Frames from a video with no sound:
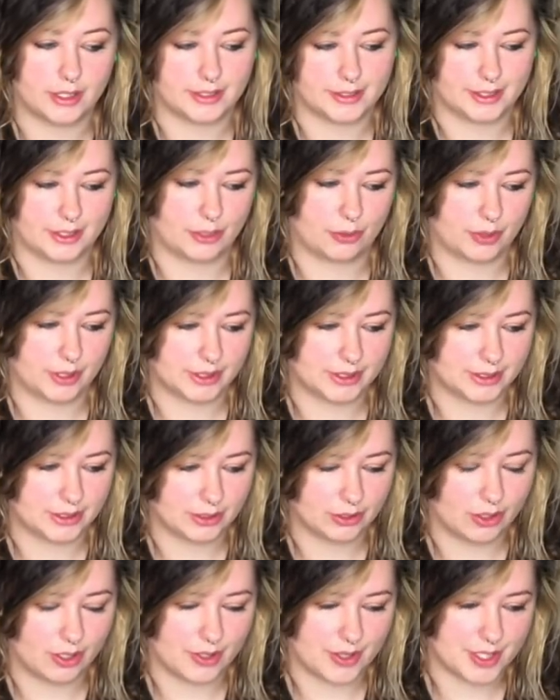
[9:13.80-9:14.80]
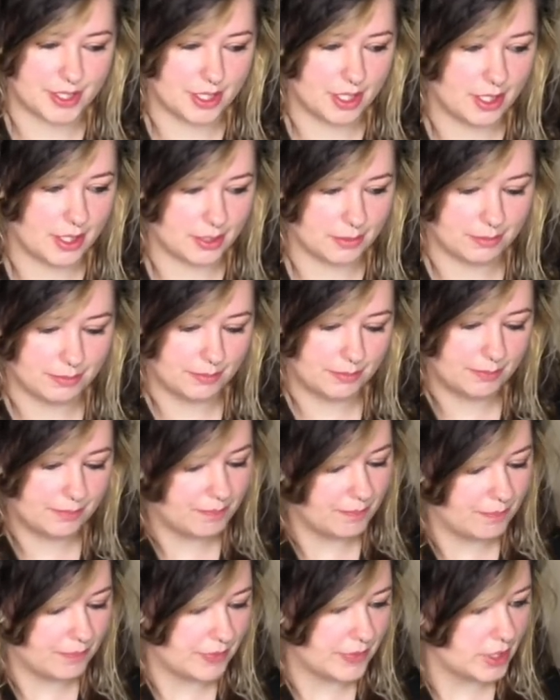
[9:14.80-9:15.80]
is increasing all the time.
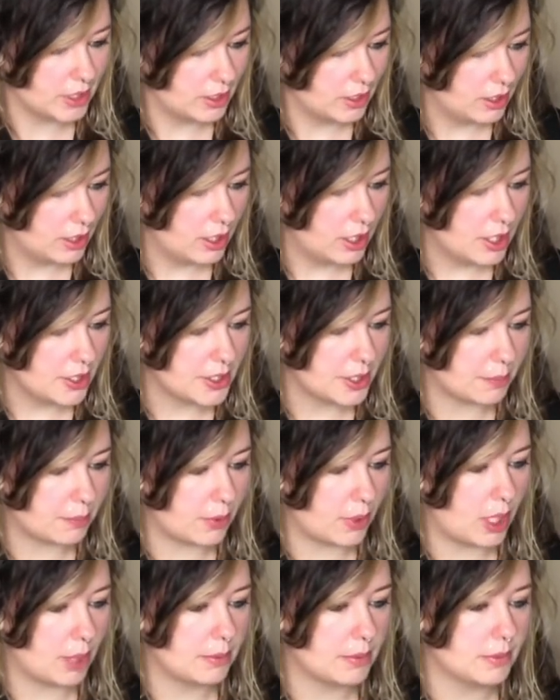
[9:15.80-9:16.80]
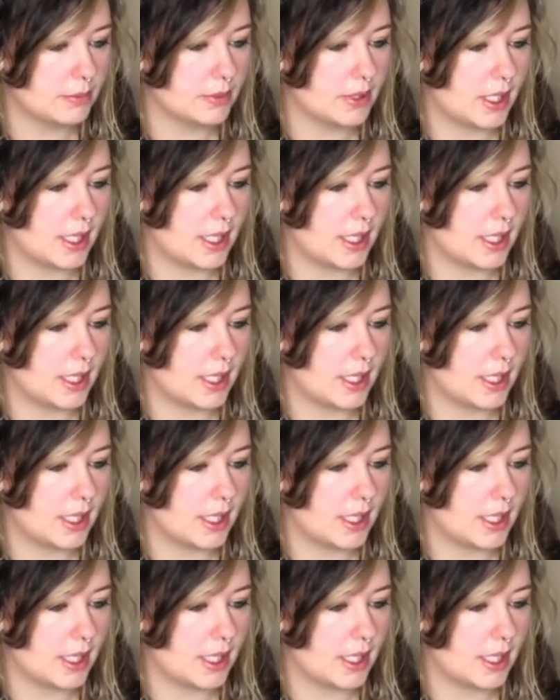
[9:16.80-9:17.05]
The problem